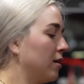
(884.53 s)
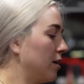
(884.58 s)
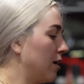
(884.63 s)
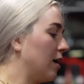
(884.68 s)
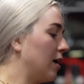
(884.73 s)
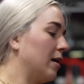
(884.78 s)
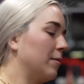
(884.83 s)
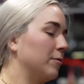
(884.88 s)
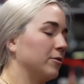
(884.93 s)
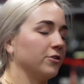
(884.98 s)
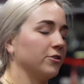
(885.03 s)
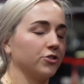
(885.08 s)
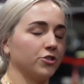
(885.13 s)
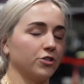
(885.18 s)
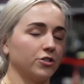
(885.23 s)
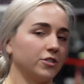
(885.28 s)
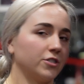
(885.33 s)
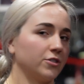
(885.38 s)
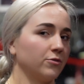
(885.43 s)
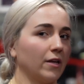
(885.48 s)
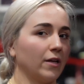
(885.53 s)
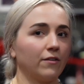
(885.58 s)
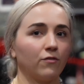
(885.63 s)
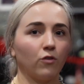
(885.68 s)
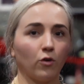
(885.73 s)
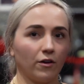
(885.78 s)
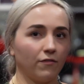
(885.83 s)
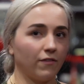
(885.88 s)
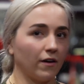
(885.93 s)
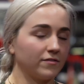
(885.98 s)
I'll usually just do like
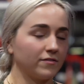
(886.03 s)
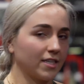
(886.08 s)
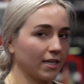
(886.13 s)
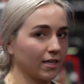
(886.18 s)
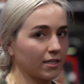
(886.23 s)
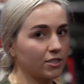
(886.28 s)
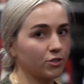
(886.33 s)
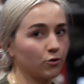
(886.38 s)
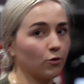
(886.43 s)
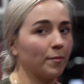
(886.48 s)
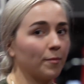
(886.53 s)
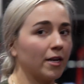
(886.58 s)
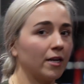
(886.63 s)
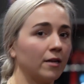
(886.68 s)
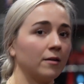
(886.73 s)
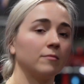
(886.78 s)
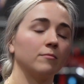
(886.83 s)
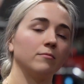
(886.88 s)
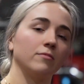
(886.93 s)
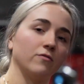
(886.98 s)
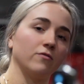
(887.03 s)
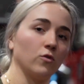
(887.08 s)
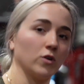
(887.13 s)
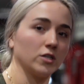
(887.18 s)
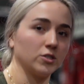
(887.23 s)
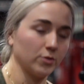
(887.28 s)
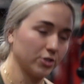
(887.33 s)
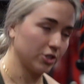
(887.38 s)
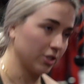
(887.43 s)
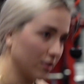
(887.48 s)
45 seconds to a minute before
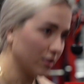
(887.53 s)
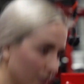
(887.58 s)
switching